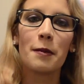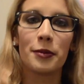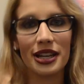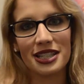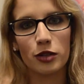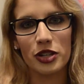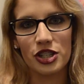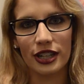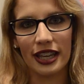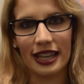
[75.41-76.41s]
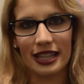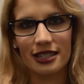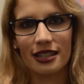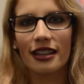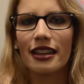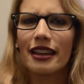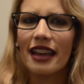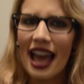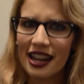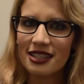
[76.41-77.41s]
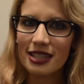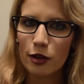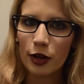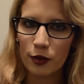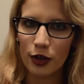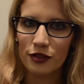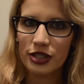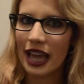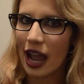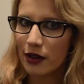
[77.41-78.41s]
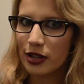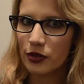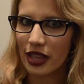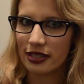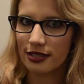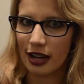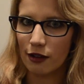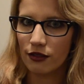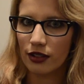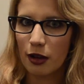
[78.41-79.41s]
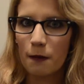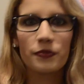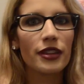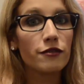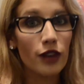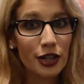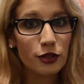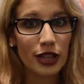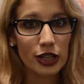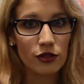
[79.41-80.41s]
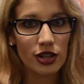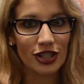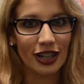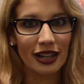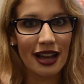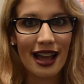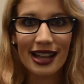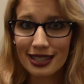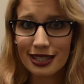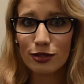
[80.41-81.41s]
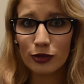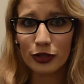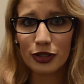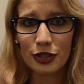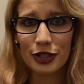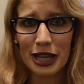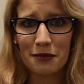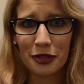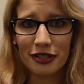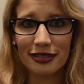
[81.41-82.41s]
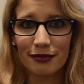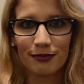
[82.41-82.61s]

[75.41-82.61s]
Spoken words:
Back to the question at hand. How does Lara Croft carry all that stuff, find all that treasure, and still look so damn good?